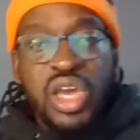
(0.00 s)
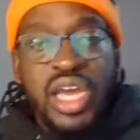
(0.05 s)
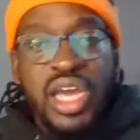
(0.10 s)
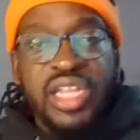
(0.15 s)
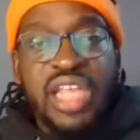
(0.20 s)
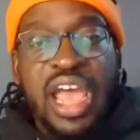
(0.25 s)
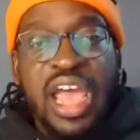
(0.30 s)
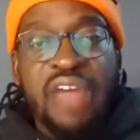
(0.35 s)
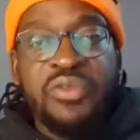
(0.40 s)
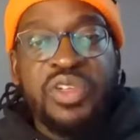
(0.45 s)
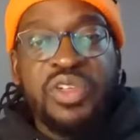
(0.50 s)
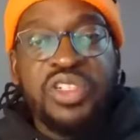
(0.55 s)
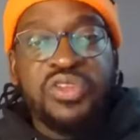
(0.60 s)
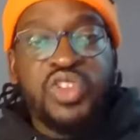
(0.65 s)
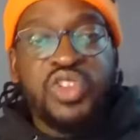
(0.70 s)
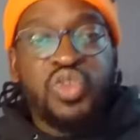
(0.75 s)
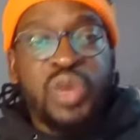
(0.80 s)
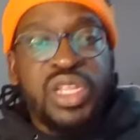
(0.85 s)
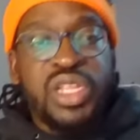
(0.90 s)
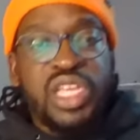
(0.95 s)
An average of
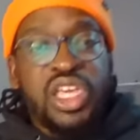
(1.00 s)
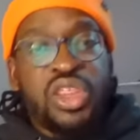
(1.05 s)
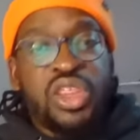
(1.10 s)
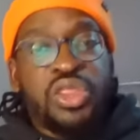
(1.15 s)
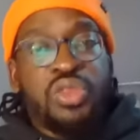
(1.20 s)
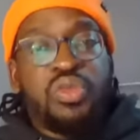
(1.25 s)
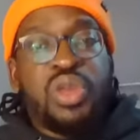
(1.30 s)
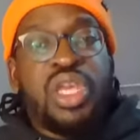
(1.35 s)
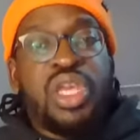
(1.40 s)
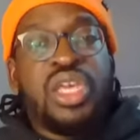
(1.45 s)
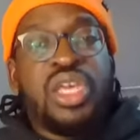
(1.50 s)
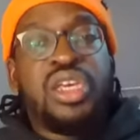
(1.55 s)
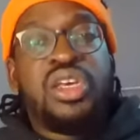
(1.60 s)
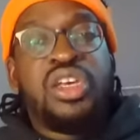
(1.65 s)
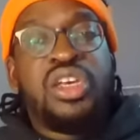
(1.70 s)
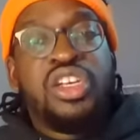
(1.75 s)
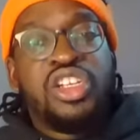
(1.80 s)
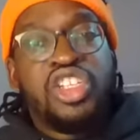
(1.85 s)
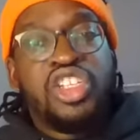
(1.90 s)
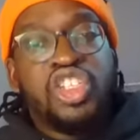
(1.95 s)
23.
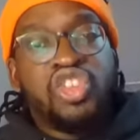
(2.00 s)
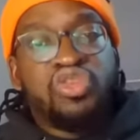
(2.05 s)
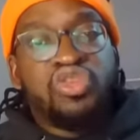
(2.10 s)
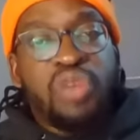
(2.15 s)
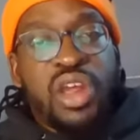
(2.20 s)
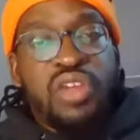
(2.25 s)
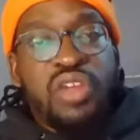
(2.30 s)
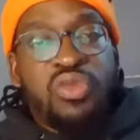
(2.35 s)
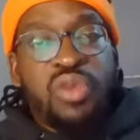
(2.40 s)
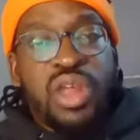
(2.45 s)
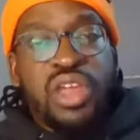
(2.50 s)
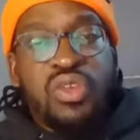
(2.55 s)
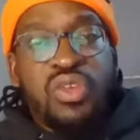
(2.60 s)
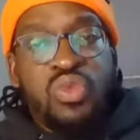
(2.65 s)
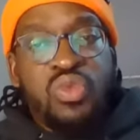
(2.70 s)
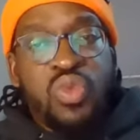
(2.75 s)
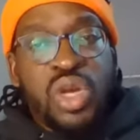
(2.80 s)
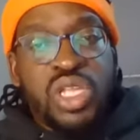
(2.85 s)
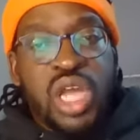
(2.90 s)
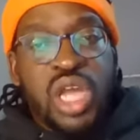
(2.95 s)
Strike rate
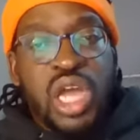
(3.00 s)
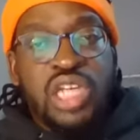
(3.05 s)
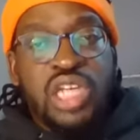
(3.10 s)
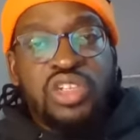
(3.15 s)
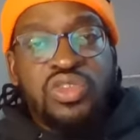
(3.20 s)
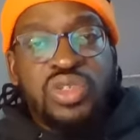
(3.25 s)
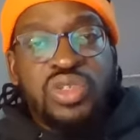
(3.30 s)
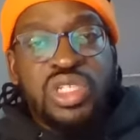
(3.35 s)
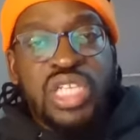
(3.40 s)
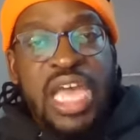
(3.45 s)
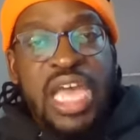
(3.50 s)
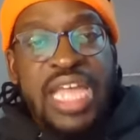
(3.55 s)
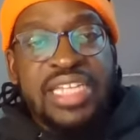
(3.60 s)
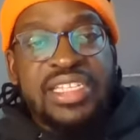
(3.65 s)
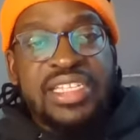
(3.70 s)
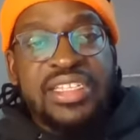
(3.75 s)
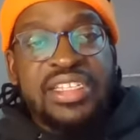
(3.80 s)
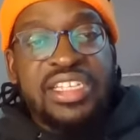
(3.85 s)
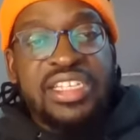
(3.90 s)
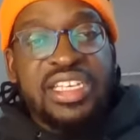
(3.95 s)

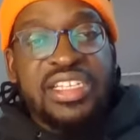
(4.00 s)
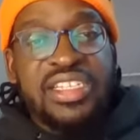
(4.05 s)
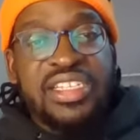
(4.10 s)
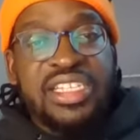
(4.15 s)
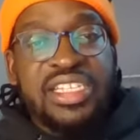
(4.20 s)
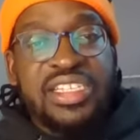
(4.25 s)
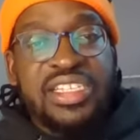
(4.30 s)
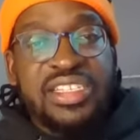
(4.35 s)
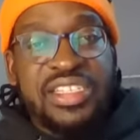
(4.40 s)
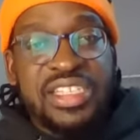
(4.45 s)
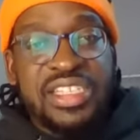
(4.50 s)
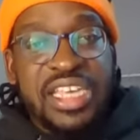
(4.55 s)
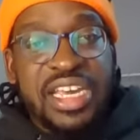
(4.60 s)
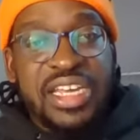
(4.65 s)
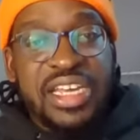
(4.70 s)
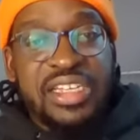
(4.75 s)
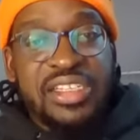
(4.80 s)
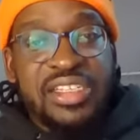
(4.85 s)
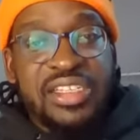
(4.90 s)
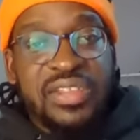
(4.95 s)

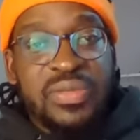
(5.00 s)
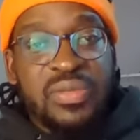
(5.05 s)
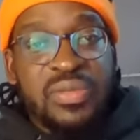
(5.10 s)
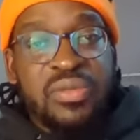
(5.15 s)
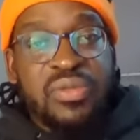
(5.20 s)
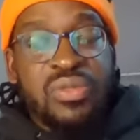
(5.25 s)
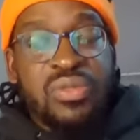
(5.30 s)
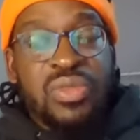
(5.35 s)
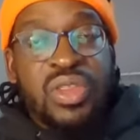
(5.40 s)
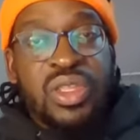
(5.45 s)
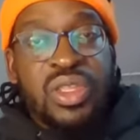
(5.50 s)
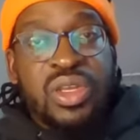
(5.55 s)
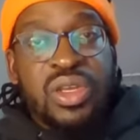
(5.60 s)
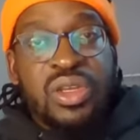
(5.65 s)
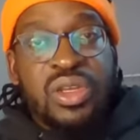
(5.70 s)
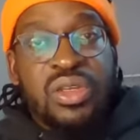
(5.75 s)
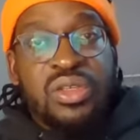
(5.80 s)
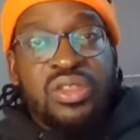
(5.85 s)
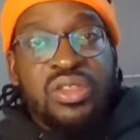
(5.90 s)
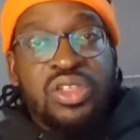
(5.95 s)
166.
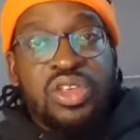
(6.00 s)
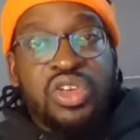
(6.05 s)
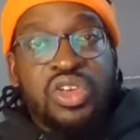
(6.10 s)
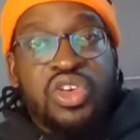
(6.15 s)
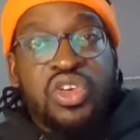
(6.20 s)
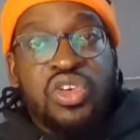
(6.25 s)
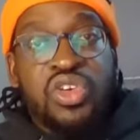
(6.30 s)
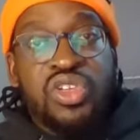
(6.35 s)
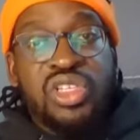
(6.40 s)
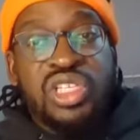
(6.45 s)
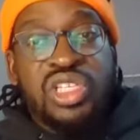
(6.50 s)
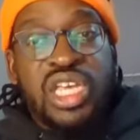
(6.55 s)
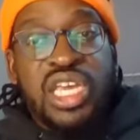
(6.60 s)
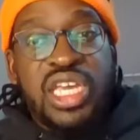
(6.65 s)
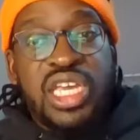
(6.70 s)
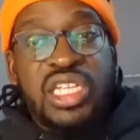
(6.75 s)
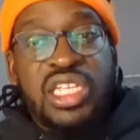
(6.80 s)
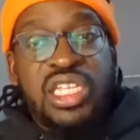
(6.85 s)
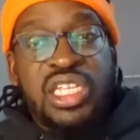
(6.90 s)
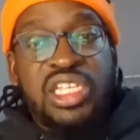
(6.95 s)
So you could say
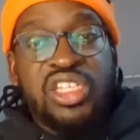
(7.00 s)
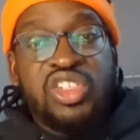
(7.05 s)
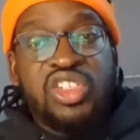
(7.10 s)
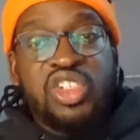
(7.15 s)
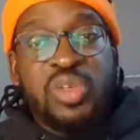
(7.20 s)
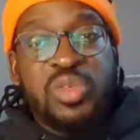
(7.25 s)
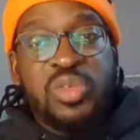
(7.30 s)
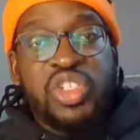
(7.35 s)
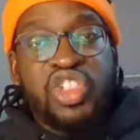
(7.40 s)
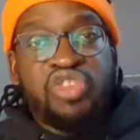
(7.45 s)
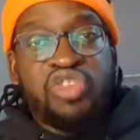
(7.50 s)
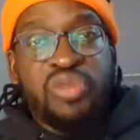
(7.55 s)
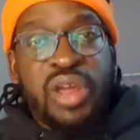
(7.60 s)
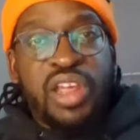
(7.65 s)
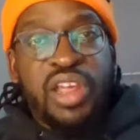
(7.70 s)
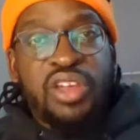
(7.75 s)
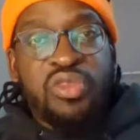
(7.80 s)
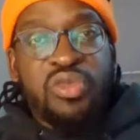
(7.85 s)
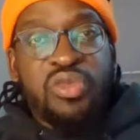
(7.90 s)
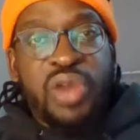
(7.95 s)
he did his job
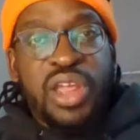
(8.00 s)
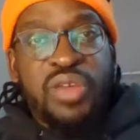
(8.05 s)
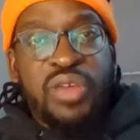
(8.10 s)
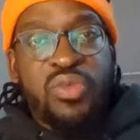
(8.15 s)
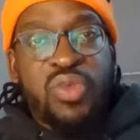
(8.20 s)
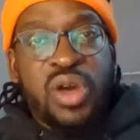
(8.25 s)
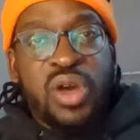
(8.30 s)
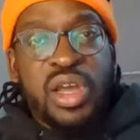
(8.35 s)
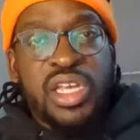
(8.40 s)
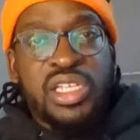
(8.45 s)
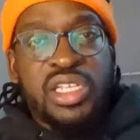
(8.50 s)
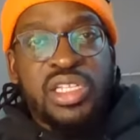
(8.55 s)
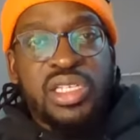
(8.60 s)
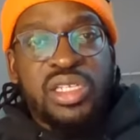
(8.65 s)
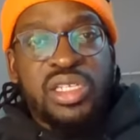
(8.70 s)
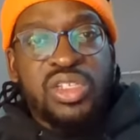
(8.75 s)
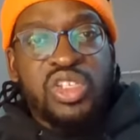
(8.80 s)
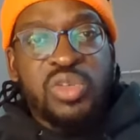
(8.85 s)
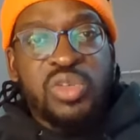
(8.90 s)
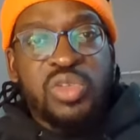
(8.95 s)
strike rate-wise.
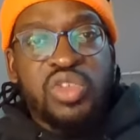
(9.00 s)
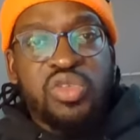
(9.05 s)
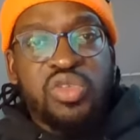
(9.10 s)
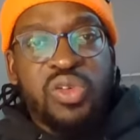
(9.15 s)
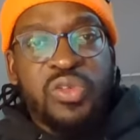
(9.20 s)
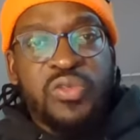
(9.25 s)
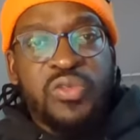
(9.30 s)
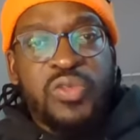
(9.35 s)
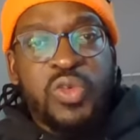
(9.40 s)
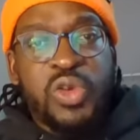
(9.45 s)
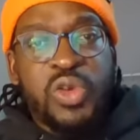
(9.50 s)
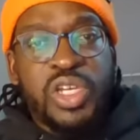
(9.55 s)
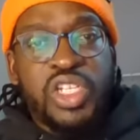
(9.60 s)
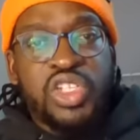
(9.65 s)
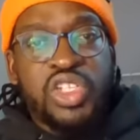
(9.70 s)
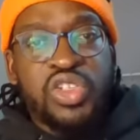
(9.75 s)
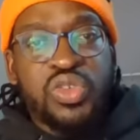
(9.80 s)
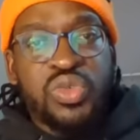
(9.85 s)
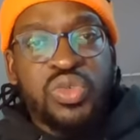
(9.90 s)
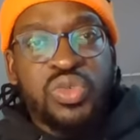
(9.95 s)
Top score of
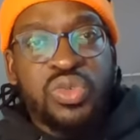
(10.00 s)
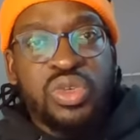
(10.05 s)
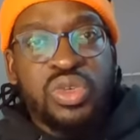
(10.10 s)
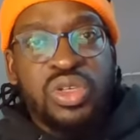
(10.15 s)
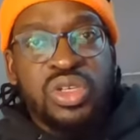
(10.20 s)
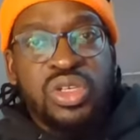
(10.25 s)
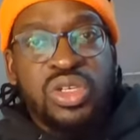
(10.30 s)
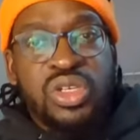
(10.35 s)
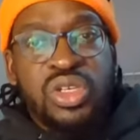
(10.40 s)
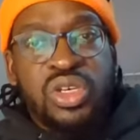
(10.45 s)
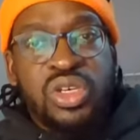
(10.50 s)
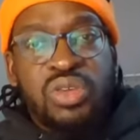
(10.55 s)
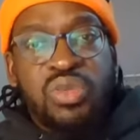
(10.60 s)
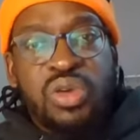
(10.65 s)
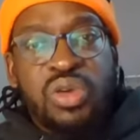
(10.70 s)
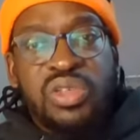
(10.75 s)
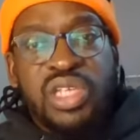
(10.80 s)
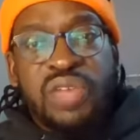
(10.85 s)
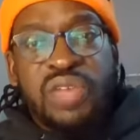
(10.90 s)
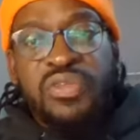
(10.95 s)
42.
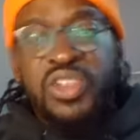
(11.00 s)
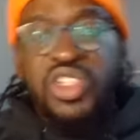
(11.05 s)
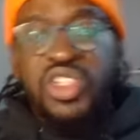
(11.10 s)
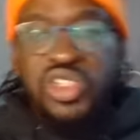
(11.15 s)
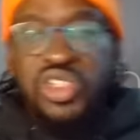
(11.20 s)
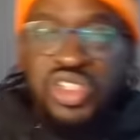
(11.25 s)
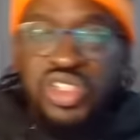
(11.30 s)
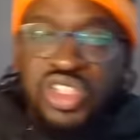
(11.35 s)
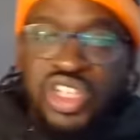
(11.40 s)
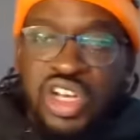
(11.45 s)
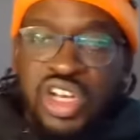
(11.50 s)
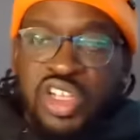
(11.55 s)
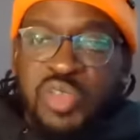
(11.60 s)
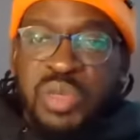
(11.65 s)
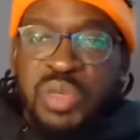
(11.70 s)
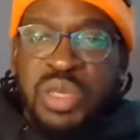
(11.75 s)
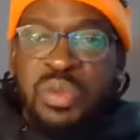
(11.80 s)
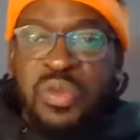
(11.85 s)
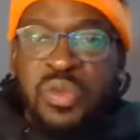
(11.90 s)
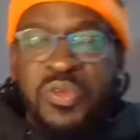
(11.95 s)
What are you saying for Johnson Charles,
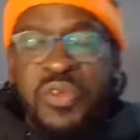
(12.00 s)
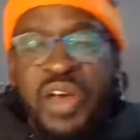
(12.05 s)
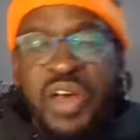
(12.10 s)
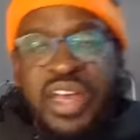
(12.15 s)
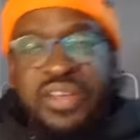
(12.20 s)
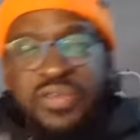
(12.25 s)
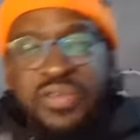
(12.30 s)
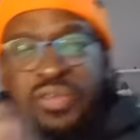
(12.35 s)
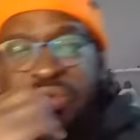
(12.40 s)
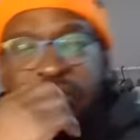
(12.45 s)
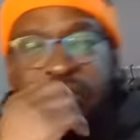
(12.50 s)
people? 5?